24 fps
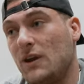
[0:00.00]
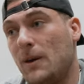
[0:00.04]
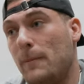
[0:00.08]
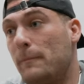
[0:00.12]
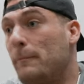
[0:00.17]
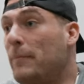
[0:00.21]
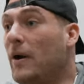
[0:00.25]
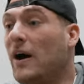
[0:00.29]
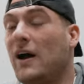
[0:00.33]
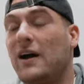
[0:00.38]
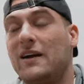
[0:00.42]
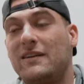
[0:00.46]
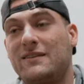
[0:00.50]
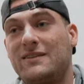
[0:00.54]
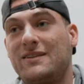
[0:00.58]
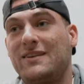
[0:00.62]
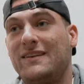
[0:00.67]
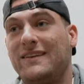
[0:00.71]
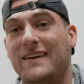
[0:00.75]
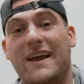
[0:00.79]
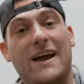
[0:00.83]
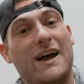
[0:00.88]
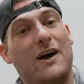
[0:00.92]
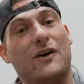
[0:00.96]

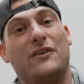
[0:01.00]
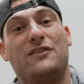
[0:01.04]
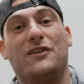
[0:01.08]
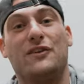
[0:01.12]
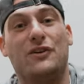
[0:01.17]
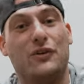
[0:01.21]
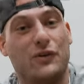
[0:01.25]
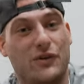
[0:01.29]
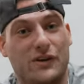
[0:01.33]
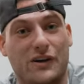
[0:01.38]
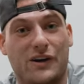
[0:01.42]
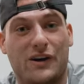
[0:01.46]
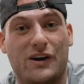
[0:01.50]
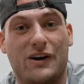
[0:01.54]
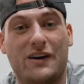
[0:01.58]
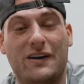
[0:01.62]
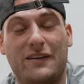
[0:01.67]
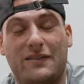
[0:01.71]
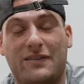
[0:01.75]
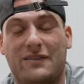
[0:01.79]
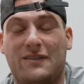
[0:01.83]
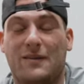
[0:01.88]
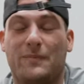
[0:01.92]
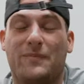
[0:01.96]
but now it's a new
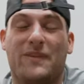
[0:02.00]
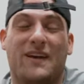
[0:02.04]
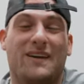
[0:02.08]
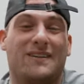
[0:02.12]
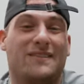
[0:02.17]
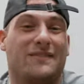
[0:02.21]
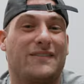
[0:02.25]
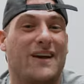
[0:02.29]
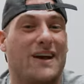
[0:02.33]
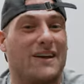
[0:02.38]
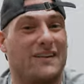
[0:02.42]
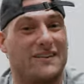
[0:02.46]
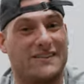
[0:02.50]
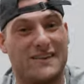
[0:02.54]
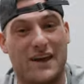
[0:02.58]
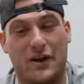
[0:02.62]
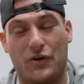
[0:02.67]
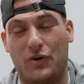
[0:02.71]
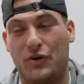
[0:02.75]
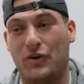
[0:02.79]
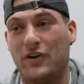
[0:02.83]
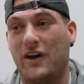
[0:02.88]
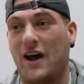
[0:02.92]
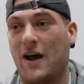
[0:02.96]
year. Some things have kind of
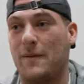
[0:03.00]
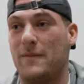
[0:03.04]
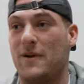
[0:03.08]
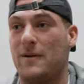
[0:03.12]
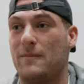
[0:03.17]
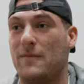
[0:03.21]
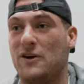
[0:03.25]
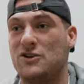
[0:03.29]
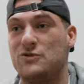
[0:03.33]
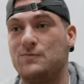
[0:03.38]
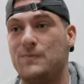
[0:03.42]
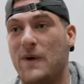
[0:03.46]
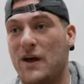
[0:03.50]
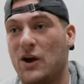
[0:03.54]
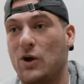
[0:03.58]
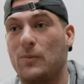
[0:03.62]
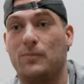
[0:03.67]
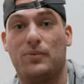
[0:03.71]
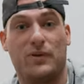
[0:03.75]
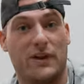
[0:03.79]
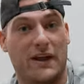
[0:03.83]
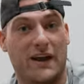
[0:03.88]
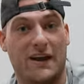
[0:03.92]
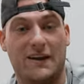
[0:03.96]
settled. I'm in a much better
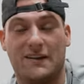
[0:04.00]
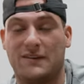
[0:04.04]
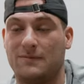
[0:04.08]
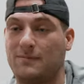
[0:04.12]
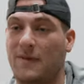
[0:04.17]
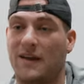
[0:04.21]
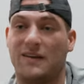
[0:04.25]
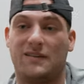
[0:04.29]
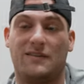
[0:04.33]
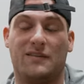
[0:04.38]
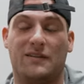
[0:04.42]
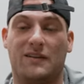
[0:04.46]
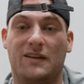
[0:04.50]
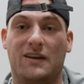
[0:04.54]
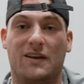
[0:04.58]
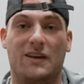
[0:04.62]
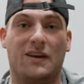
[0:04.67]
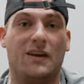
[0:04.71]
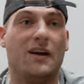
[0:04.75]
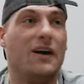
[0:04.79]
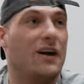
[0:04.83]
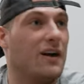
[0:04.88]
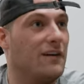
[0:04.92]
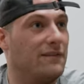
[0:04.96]
place
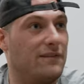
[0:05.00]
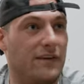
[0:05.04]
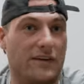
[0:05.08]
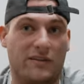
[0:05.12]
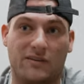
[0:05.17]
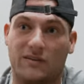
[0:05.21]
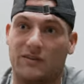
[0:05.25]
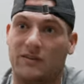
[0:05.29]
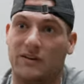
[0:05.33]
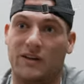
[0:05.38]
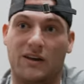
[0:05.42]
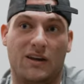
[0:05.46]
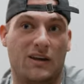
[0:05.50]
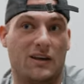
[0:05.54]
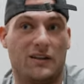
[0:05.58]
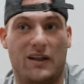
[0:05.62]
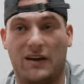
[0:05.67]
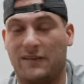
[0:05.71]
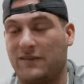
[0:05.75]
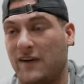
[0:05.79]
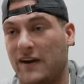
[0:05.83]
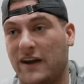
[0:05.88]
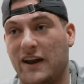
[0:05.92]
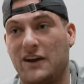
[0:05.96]
mentally, physically,
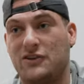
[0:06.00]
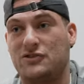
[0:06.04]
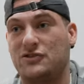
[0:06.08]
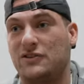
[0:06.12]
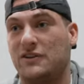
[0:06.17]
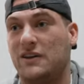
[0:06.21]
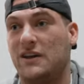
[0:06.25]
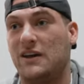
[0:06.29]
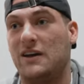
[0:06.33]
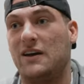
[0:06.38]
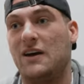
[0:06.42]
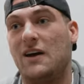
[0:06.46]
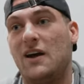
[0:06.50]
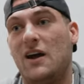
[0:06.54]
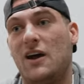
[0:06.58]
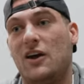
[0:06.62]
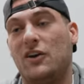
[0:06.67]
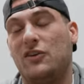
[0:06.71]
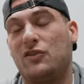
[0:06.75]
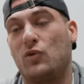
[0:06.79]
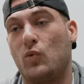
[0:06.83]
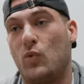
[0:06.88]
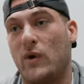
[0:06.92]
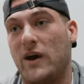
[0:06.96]
like financially,
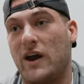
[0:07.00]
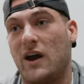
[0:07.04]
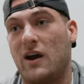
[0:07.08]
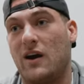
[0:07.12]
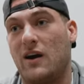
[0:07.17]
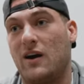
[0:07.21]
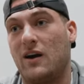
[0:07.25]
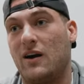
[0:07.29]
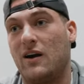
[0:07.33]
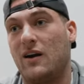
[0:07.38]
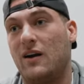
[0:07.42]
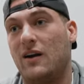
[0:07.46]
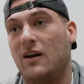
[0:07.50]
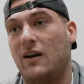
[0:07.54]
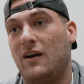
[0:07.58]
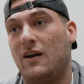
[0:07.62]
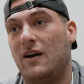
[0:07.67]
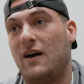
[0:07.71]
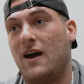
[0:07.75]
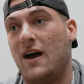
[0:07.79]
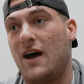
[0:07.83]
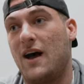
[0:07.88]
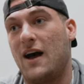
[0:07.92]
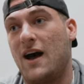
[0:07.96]
to where
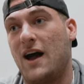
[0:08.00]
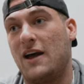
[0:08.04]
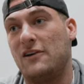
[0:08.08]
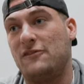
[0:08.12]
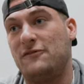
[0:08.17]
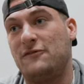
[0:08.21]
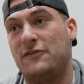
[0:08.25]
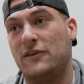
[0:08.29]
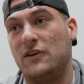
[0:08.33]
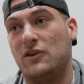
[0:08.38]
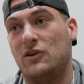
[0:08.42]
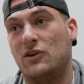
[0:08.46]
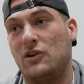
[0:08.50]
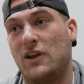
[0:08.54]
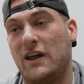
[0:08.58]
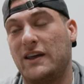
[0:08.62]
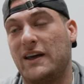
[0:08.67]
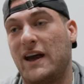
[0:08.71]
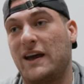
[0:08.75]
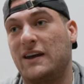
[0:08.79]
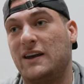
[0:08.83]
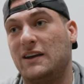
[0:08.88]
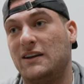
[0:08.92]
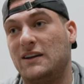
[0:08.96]
I feel
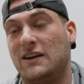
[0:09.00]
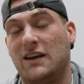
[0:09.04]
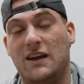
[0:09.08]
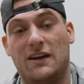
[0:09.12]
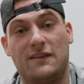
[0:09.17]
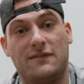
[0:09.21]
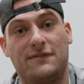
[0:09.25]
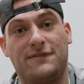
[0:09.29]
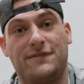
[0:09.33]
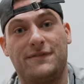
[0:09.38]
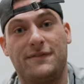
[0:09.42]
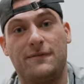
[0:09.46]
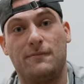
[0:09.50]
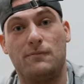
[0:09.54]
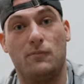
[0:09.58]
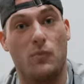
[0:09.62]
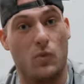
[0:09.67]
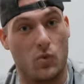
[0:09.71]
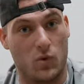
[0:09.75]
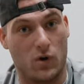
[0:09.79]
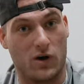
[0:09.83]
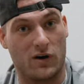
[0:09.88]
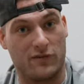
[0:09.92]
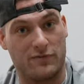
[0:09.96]
like I can give
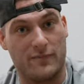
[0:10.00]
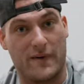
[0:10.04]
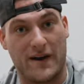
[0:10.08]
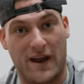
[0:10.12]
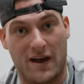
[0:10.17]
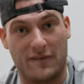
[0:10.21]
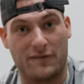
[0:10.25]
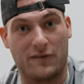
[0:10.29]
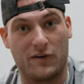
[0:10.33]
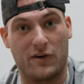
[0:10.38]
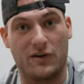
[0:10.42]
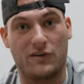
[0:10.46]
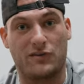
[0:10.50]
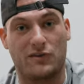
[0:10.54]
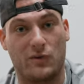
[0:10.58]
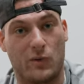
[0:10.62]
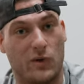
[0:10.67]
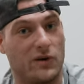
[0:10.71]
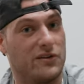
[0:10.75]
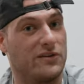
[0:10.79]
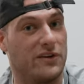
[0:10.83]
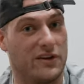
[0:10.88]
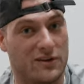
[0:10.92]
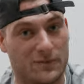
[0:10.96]
more of my effort
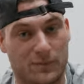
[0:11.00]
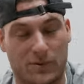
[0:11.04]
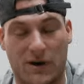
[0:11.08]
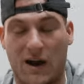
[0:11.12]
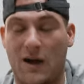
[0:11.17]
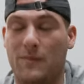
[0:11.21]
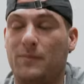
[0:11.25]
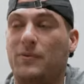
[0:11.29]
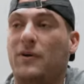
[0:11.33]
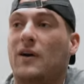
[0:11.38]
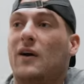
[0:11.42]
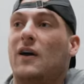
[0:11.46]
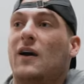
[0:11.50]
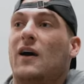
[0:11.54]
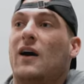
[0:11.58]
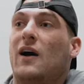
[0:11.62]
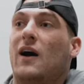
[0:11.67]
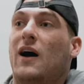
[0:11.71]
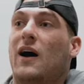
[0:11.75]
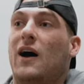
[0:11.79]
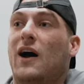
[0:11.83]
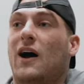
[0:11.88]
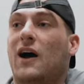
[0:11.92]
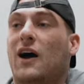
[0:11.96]
towards this prep.
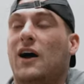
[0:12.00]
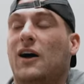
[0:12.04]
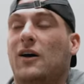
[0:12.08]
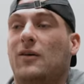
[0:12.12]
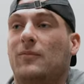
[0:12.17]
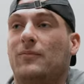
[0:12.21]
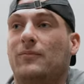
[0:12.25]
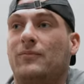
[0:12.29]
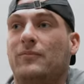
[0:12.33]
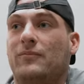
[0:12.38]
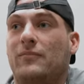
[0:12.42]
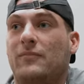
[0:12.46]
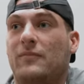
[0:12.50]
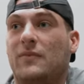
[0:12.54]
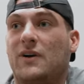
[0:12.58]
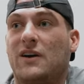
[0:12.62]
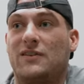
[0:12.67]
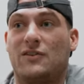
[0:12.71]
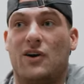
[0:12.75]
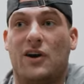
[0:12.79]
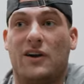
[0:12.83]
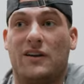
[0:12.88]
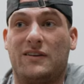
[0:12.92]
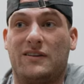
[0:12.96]
Um,
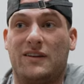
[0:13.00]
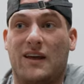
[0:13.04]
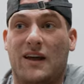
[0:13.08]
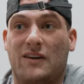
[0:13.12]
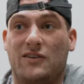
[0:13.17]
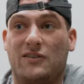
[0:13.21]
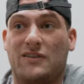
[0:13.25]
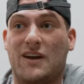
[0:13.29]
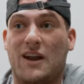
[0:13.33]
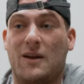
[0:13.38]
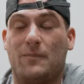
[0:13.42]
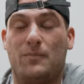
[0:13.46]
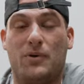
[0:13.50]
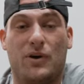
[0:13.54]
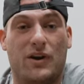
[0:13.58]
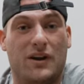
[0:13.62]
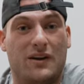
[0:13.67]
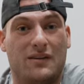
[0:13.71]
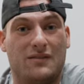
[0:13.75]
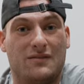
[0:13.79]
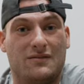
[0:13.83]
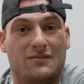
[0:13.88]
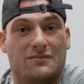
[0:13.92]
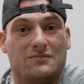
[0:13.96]
because honestly, I just kind of put
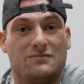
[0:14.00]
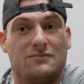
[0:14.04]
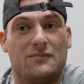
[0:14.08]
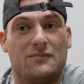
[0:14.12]
it